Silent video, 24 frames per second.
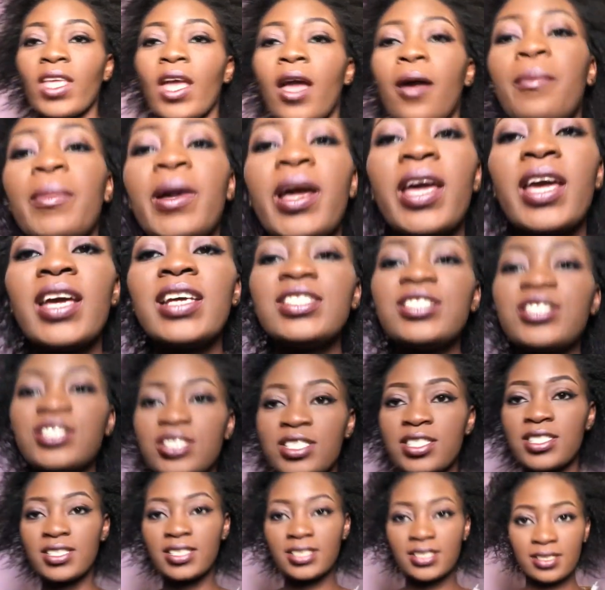my
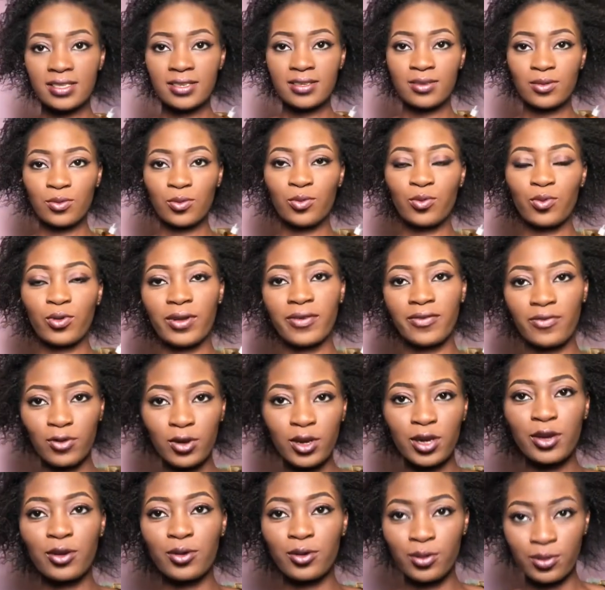edges were
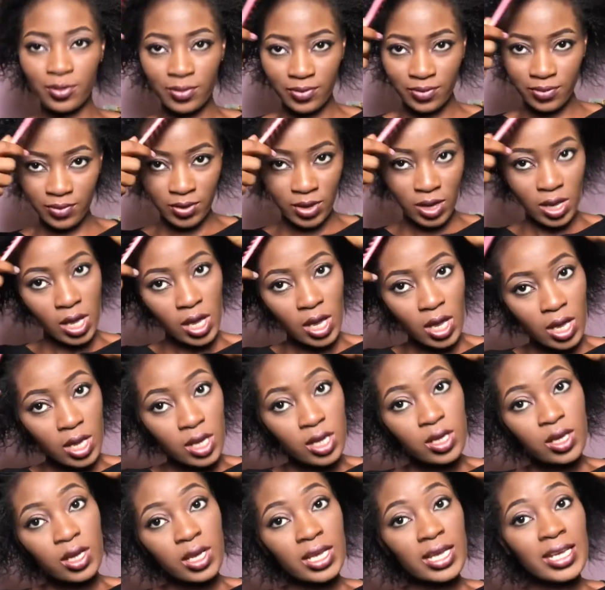falling off
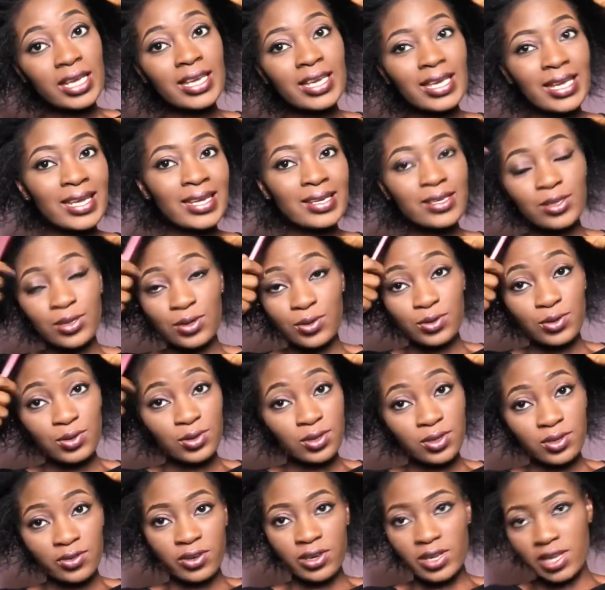again due to
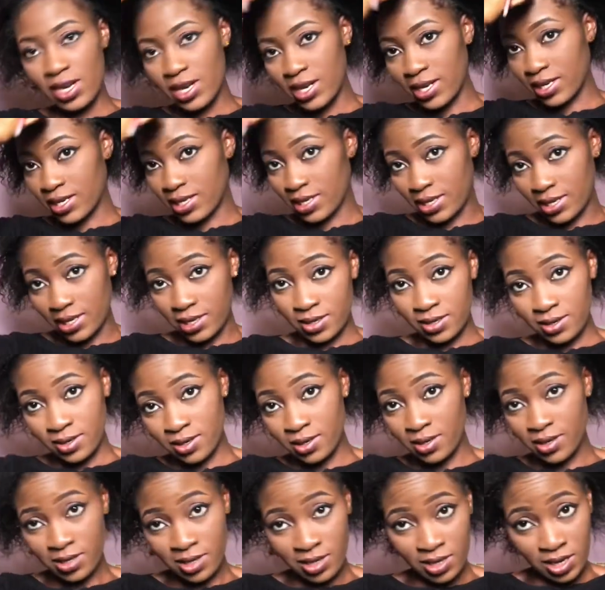the relaxer.
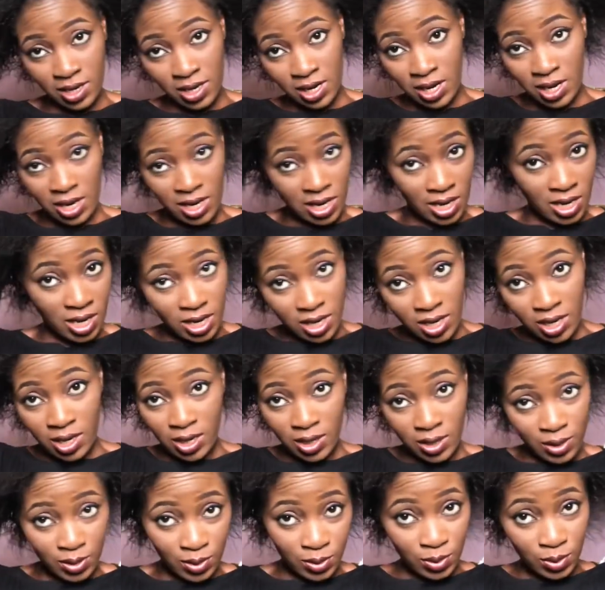
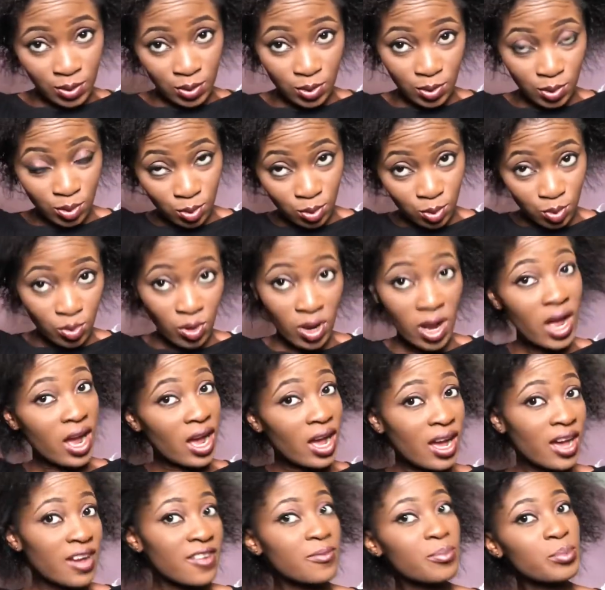So
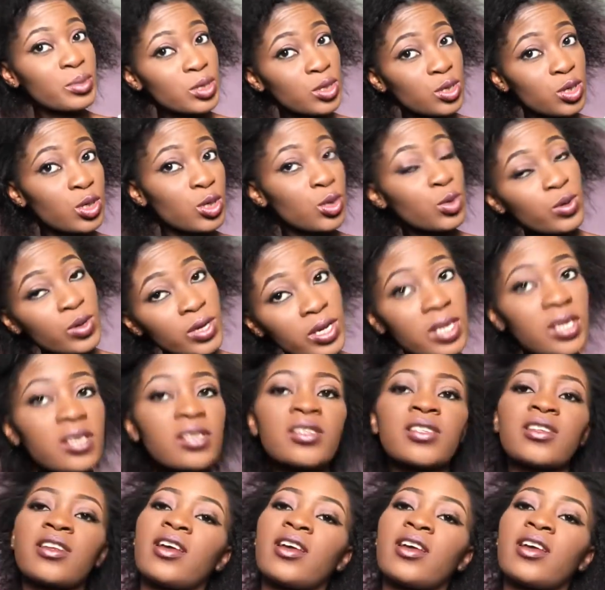I've been doing